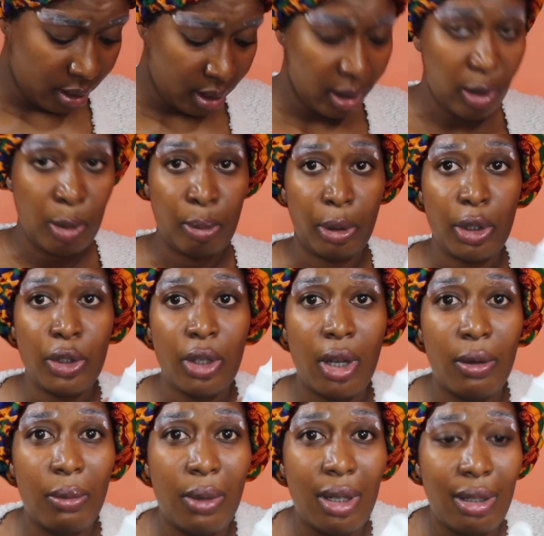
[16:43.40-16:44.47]
This brush
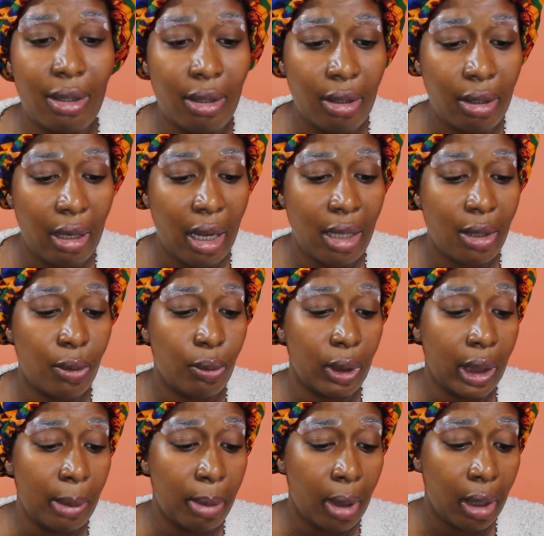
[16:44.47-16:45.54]
on one, it's
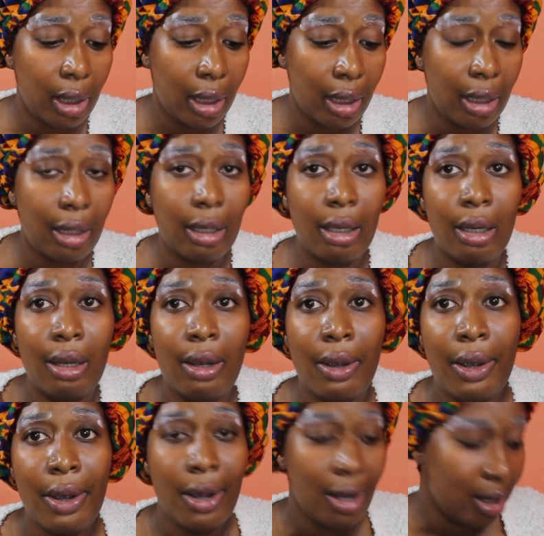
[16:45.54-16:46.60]
really burning.
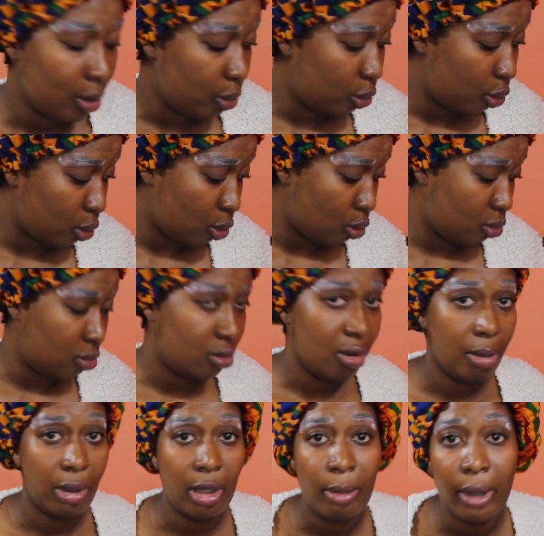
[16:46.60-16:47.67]
So
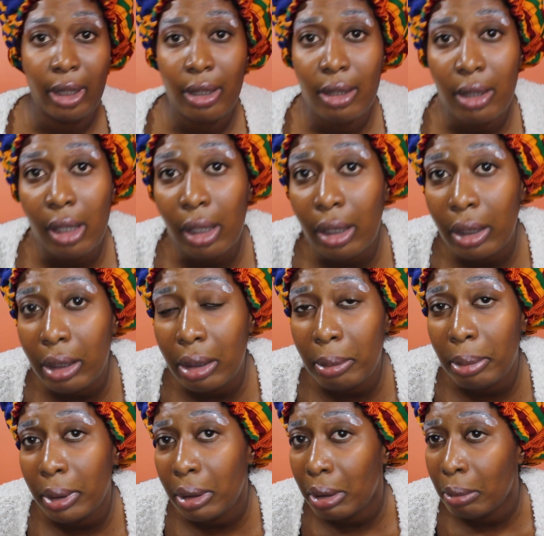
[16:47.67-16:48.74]
I'm a little bit
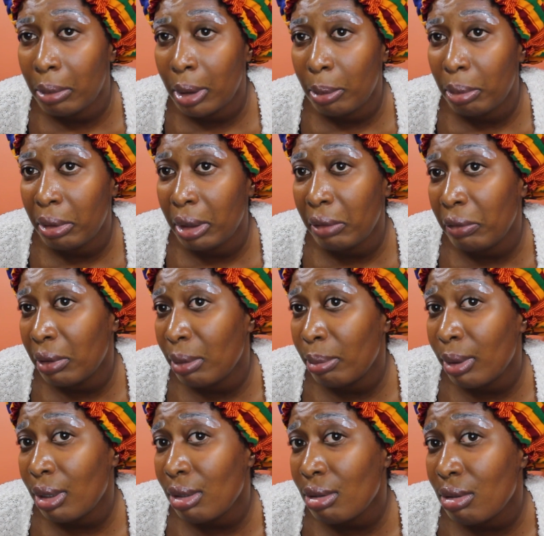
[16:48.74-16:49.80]
concerned, but I'm gonna pray for the
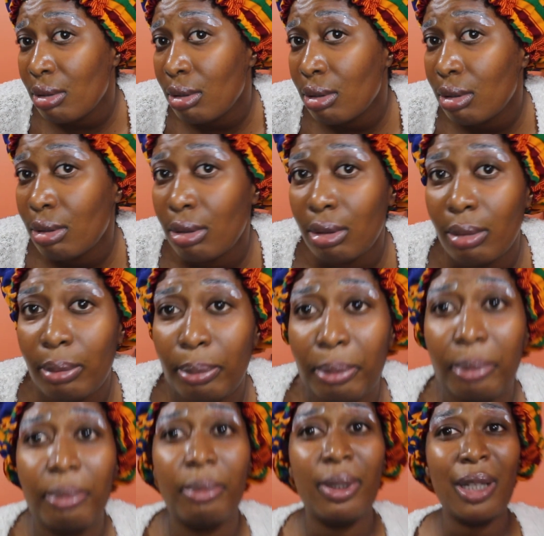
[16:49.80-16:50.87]
best.
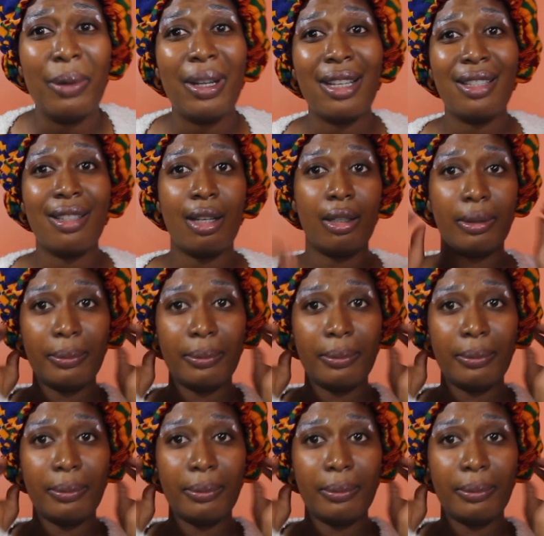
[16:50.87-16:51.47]
But anyways,